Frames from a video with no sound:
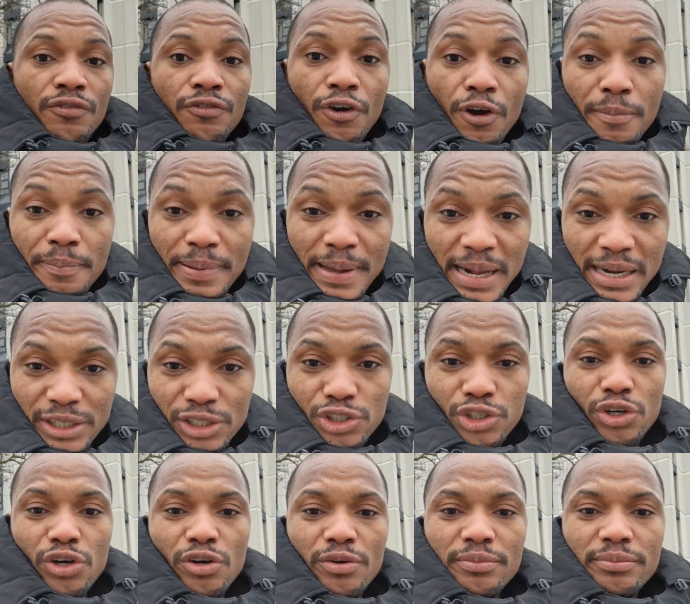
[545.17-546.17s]
For
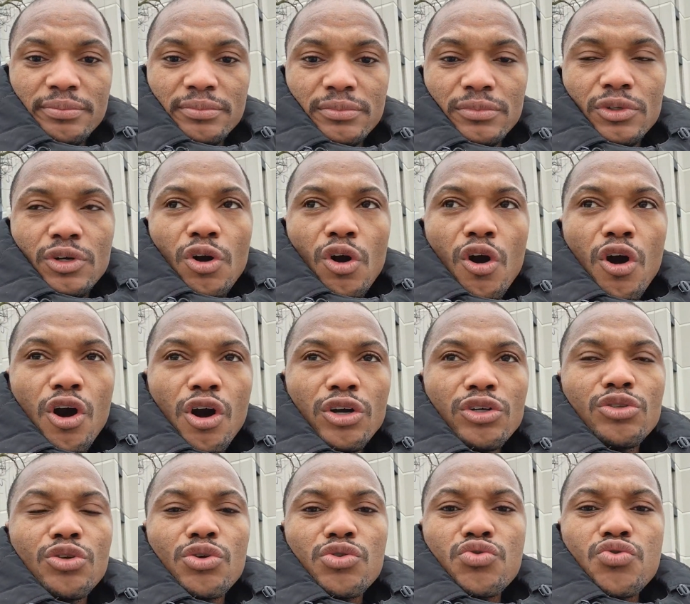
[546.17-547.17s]
Belgium, all
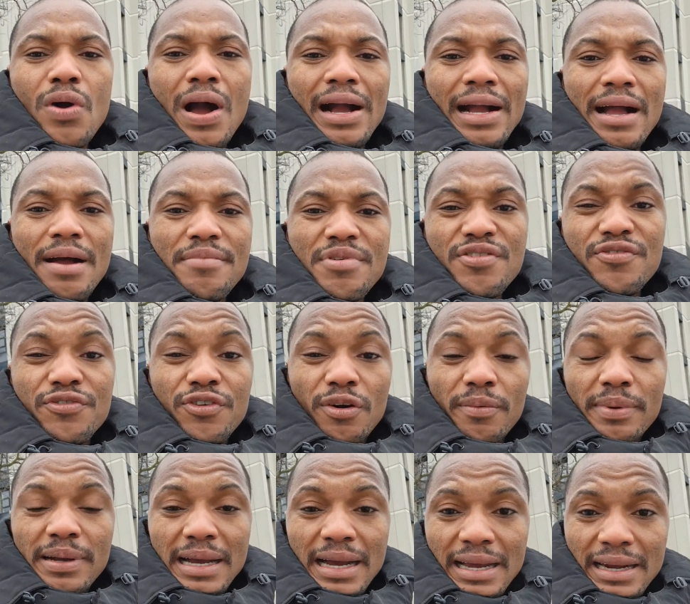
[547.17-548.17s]
those who are coming
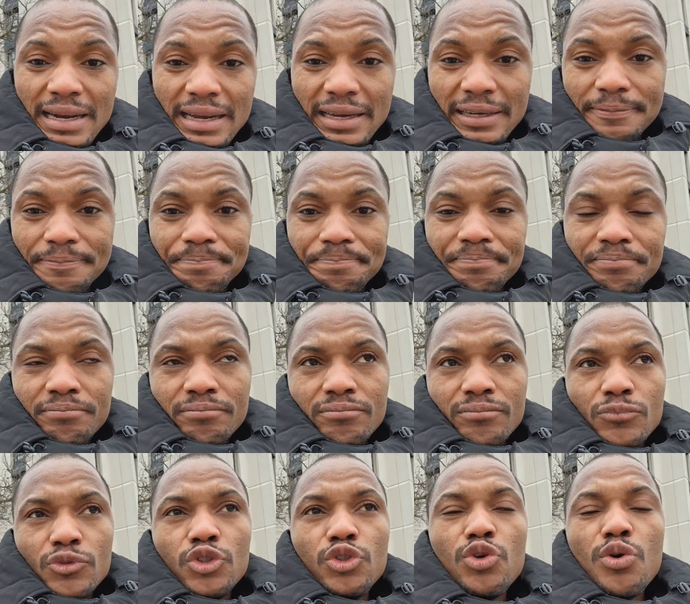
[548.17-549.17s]
from Ghana,
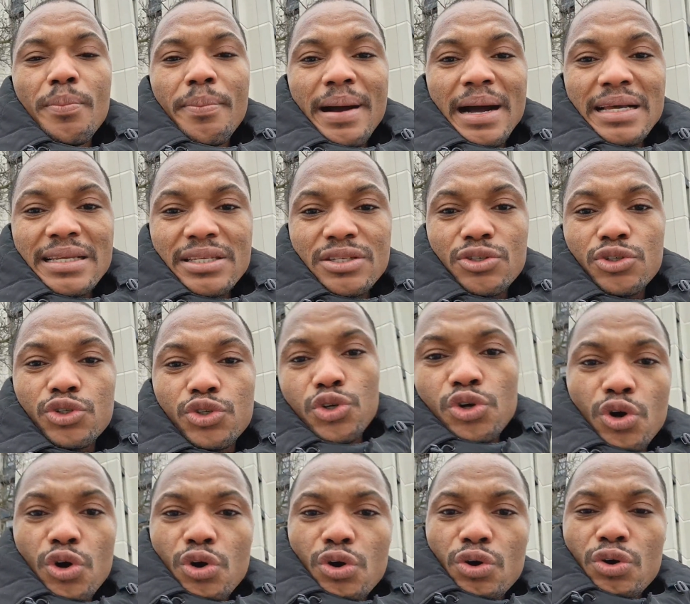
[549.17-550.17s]
you must
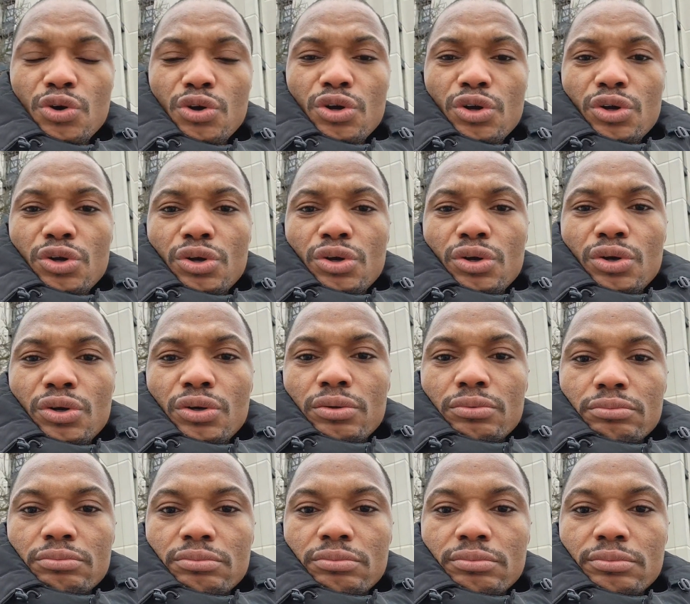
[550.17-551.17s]
show
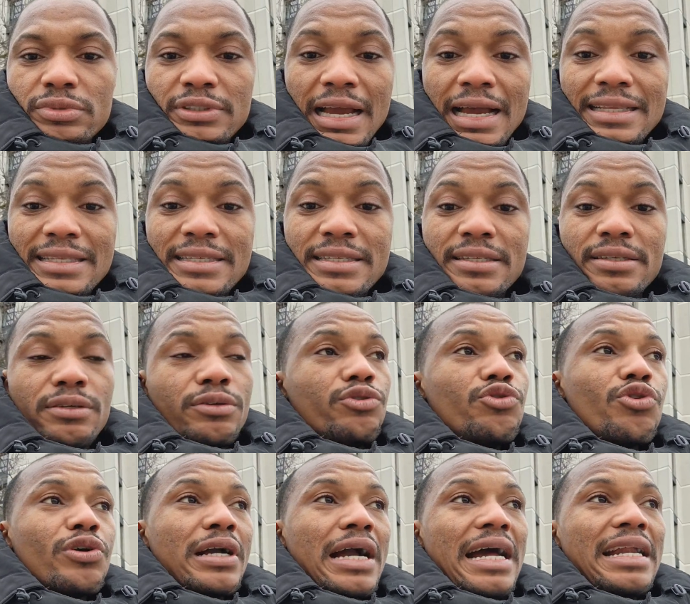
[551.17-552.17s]
that
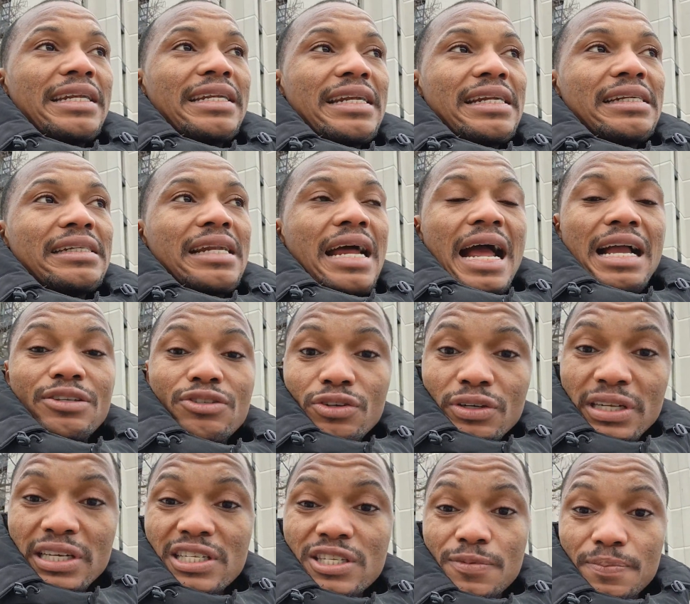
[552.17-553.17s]
you can
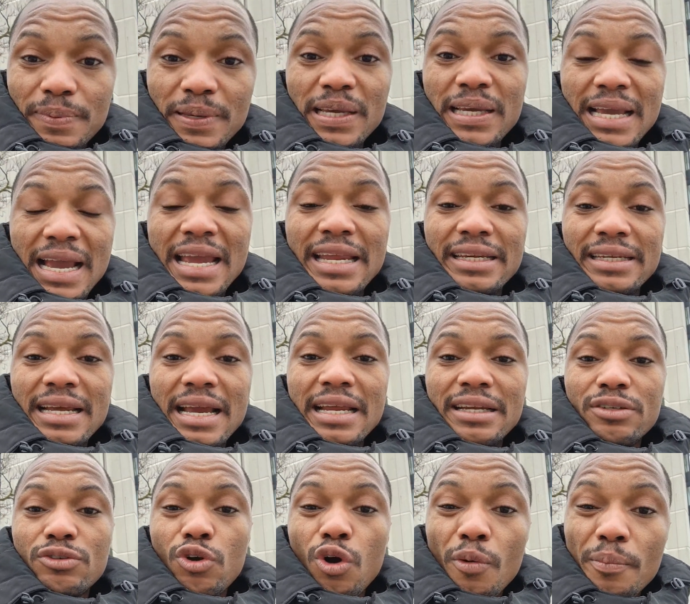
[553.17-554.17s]
actually speak
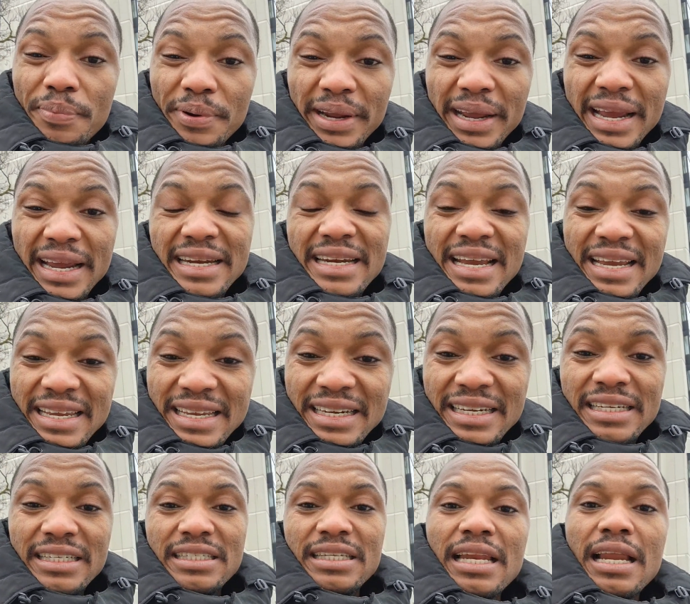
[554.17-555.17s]
and comprehend the
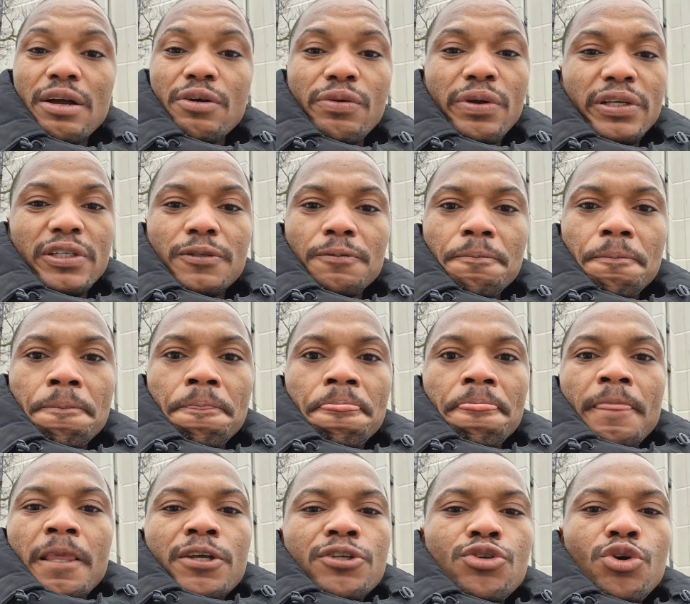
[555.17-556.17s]
English language.
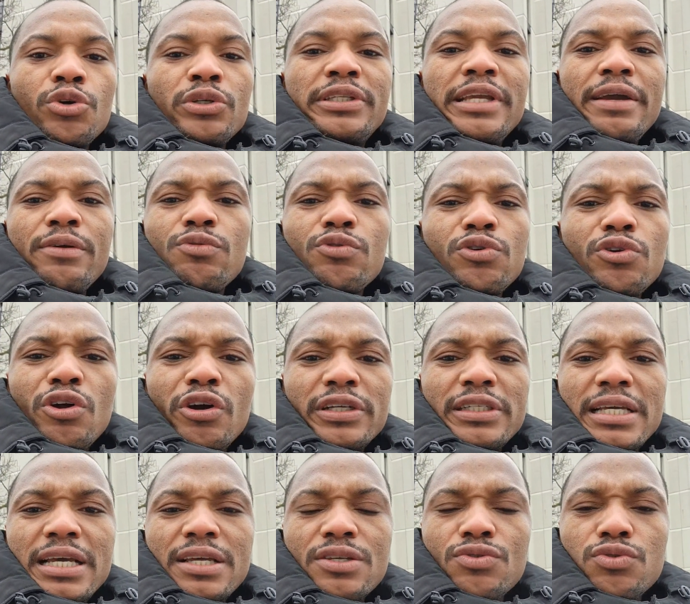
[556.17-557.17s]
So they will not
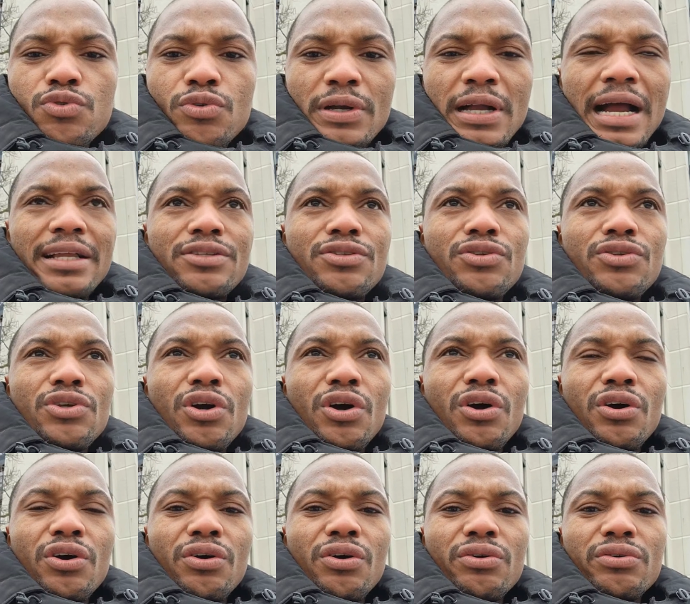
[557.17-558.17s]
just look at
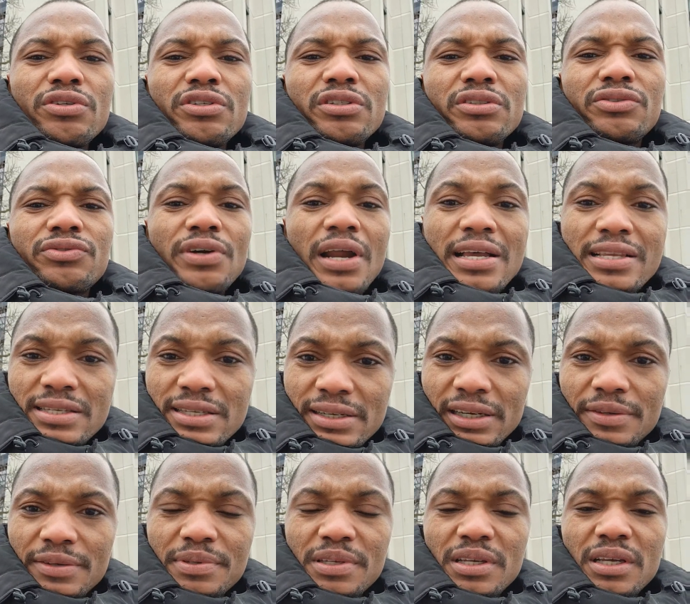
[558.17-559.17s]
your
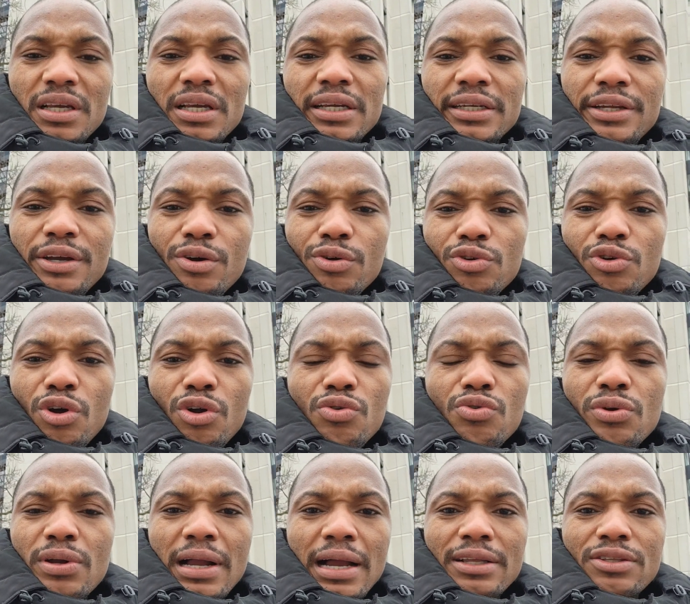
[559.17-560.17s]
transcript, they will not
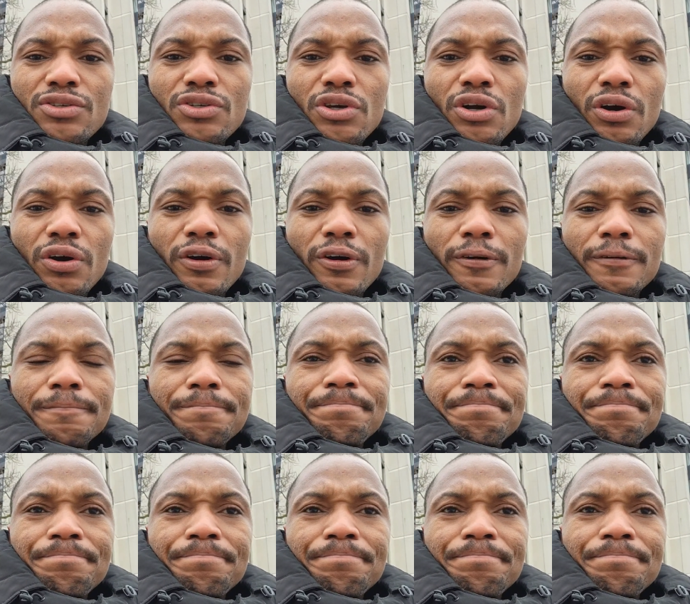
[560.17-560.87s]
look at your